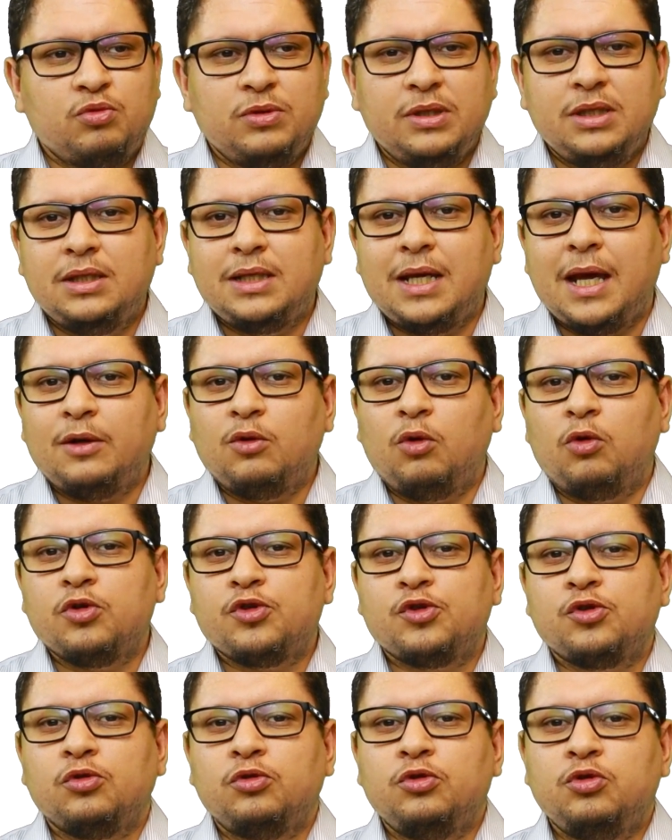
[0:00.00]
we can
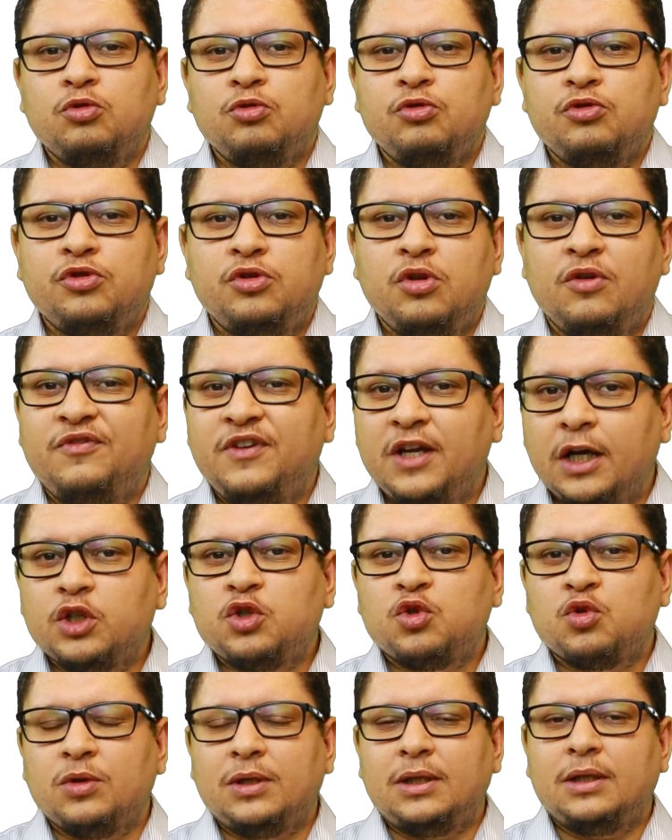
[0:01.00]
also use the
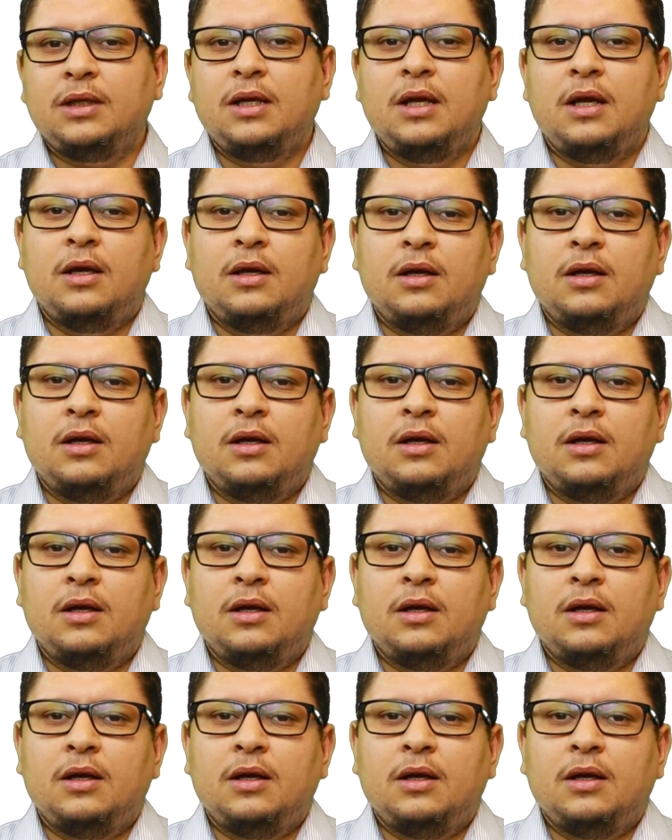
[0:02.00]
virtual